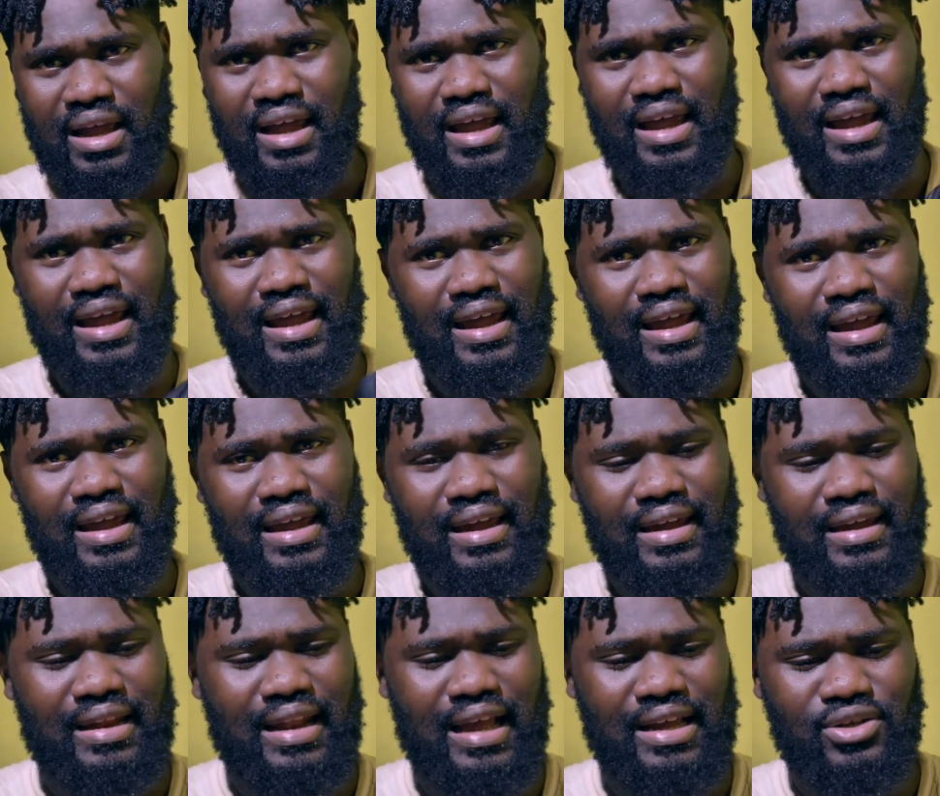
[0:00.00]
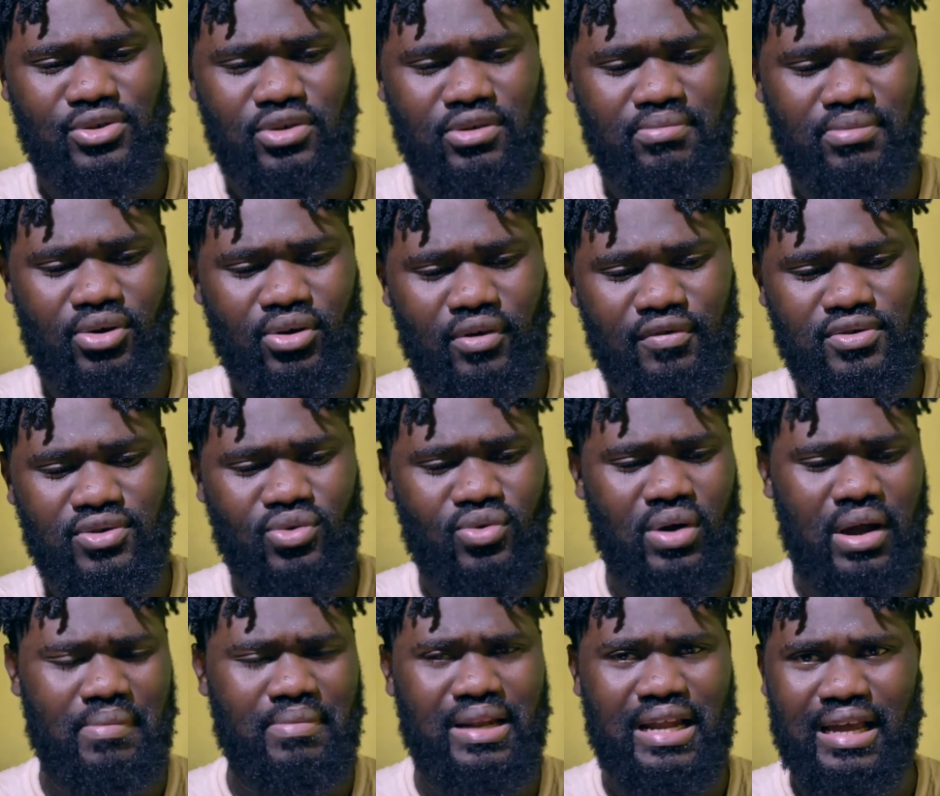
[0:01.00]
and I should be off to go.
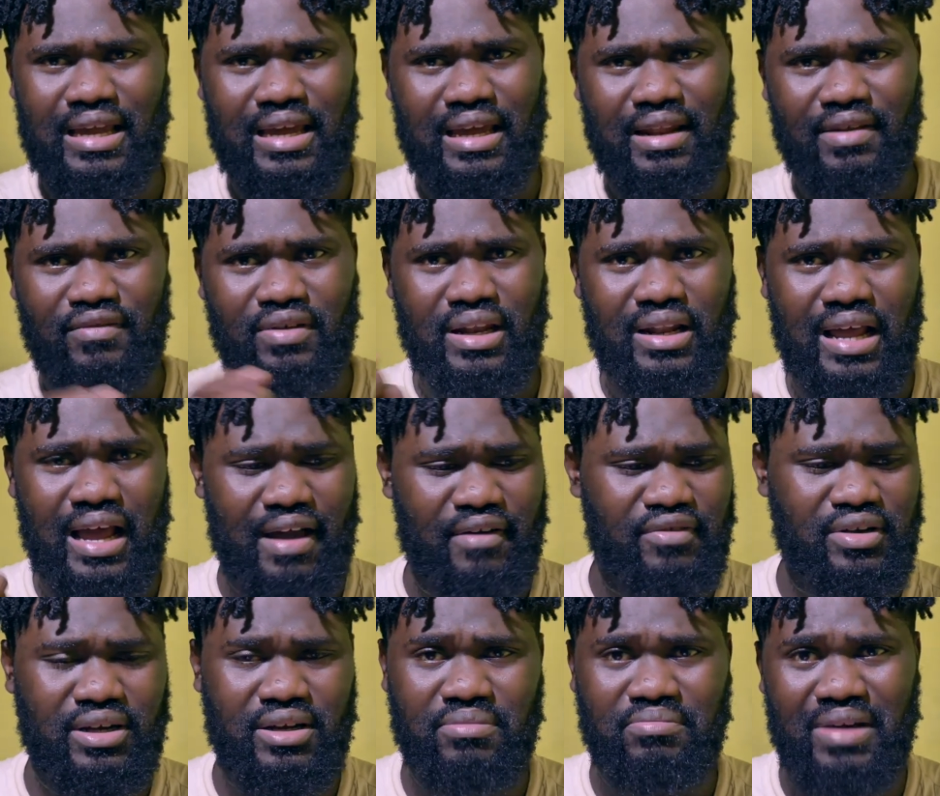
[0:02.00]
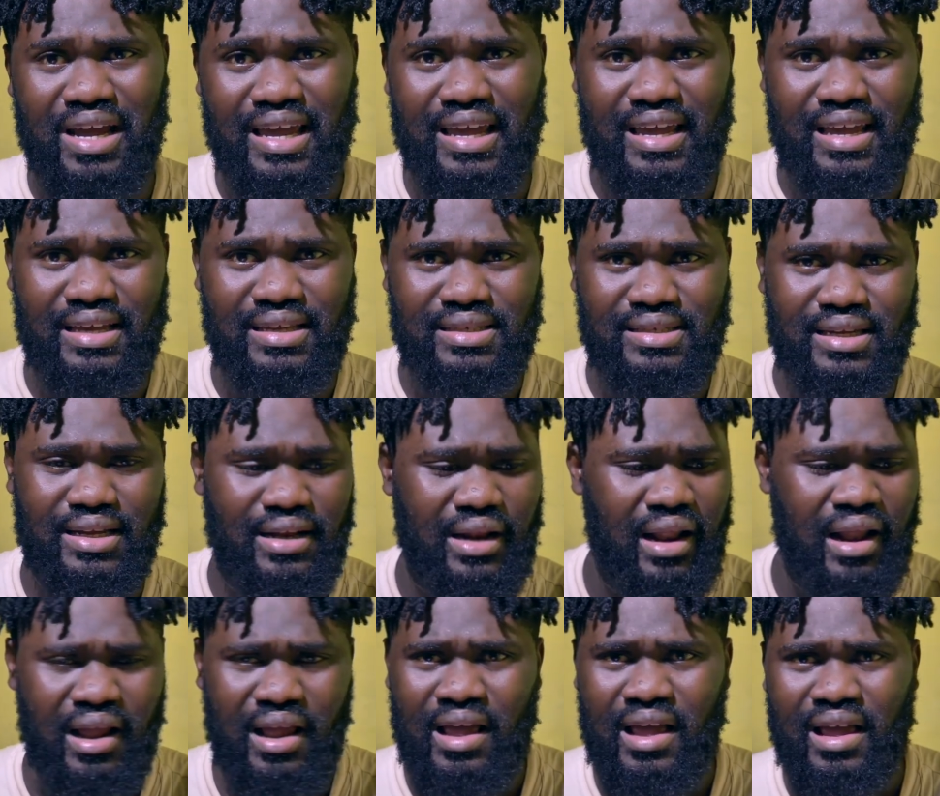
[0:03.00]
I mean, I can even have it in my hands and
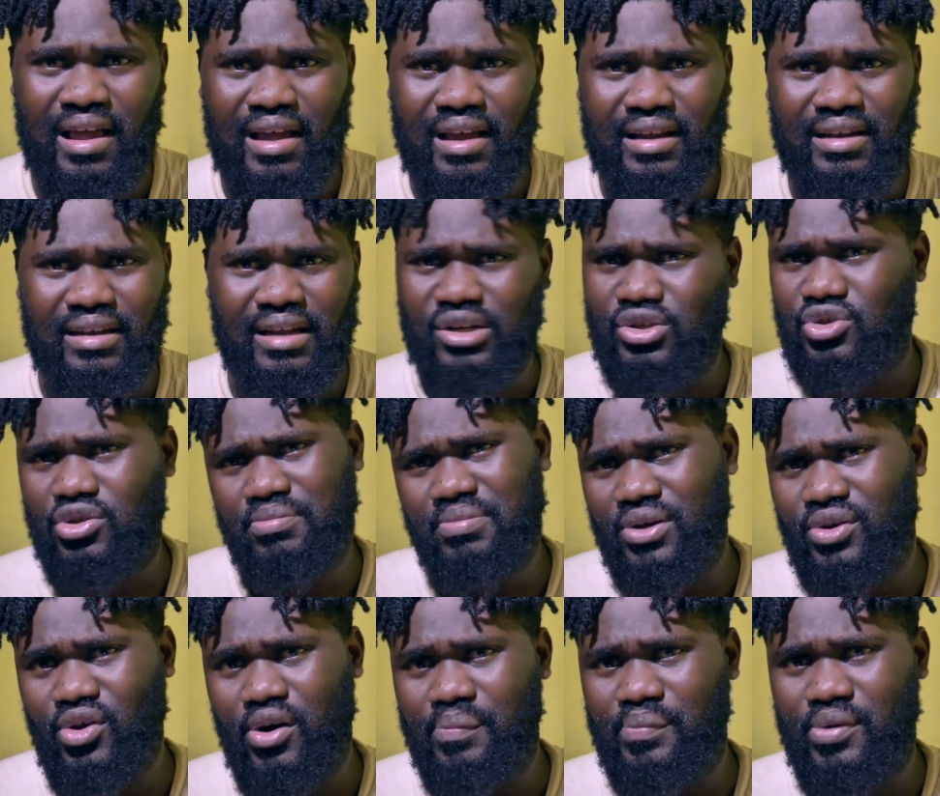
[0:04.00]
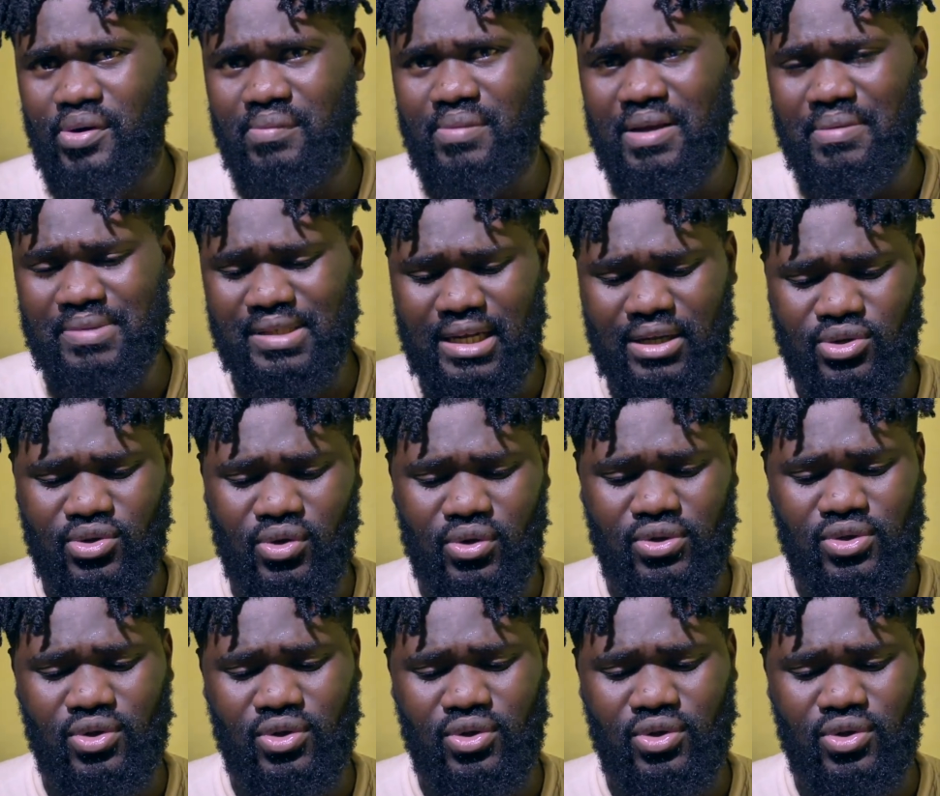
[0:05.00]
there should be no problems at all.